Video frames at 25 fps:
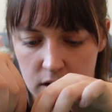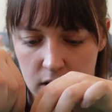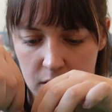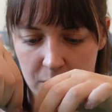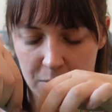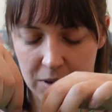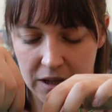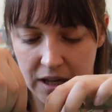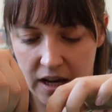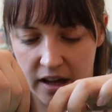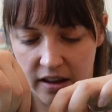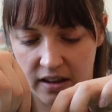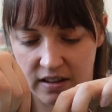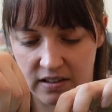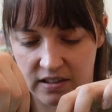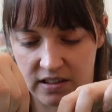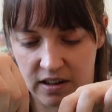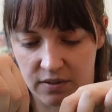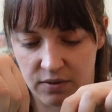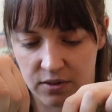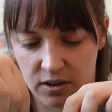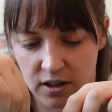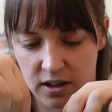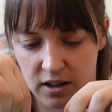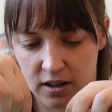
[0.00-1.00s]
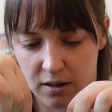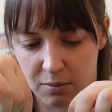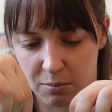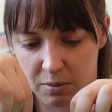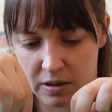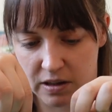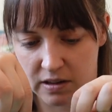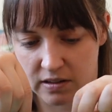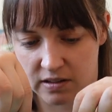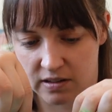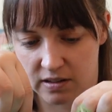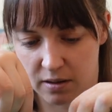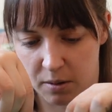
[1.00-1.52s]
But yeah, there's definitely going to
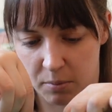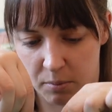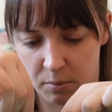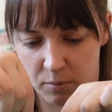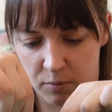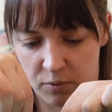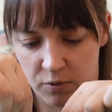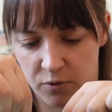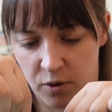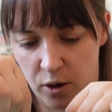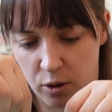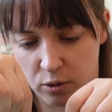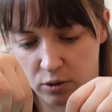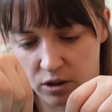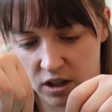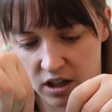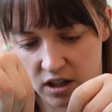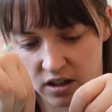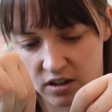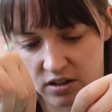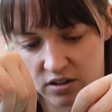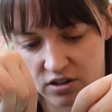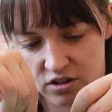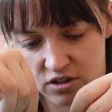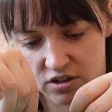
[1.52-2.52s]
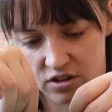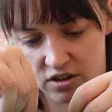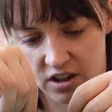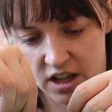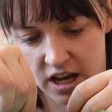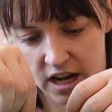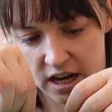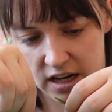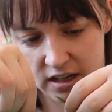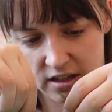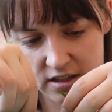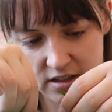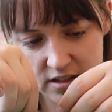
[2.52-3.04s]
be some foliage
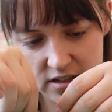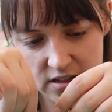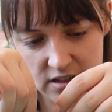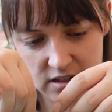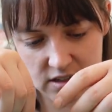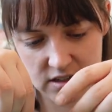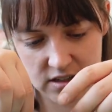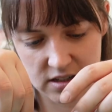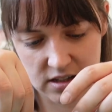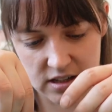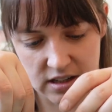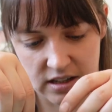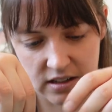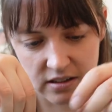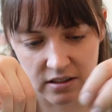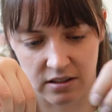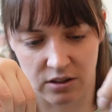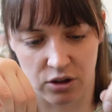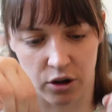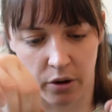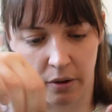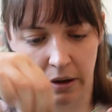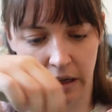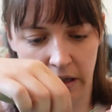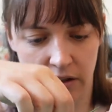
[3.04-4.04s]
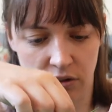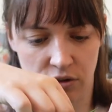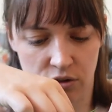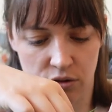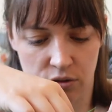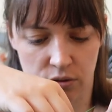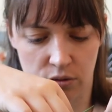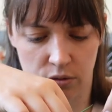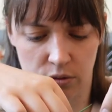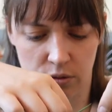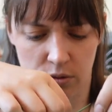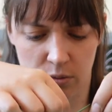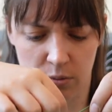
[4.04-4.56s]
that is going to...